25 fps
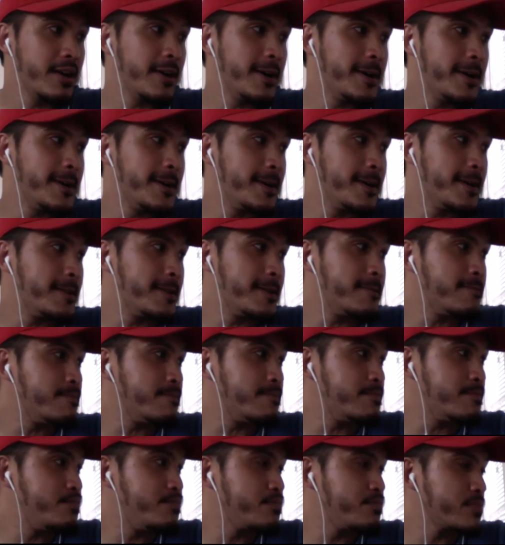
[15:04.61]

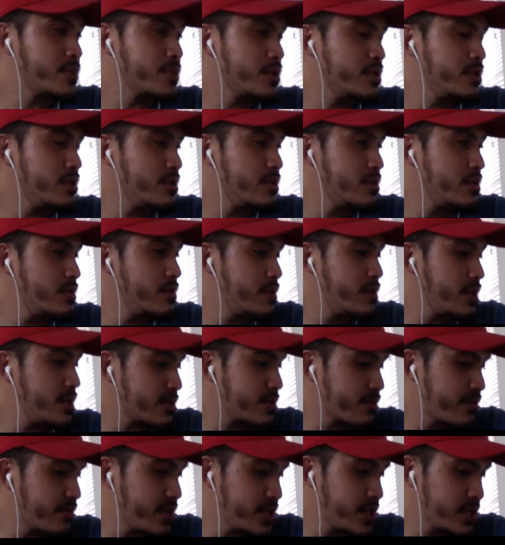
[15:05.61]
Who else
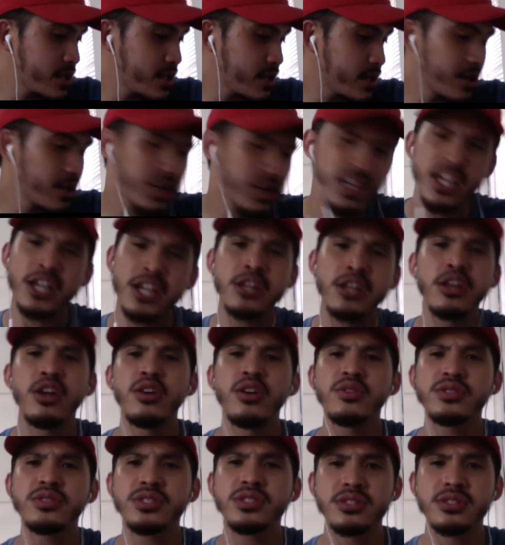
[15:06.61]
freestyle? King
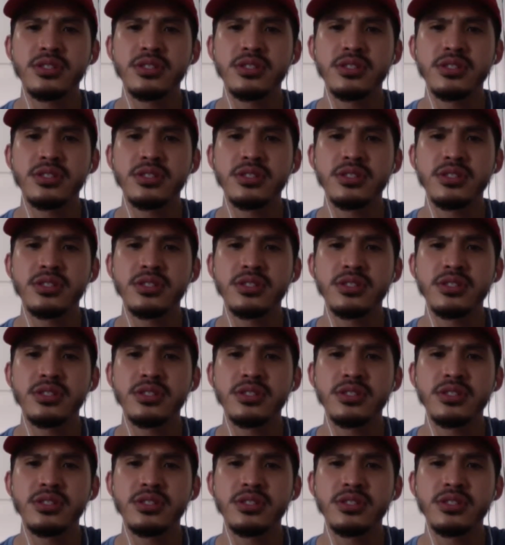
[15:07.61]
Los.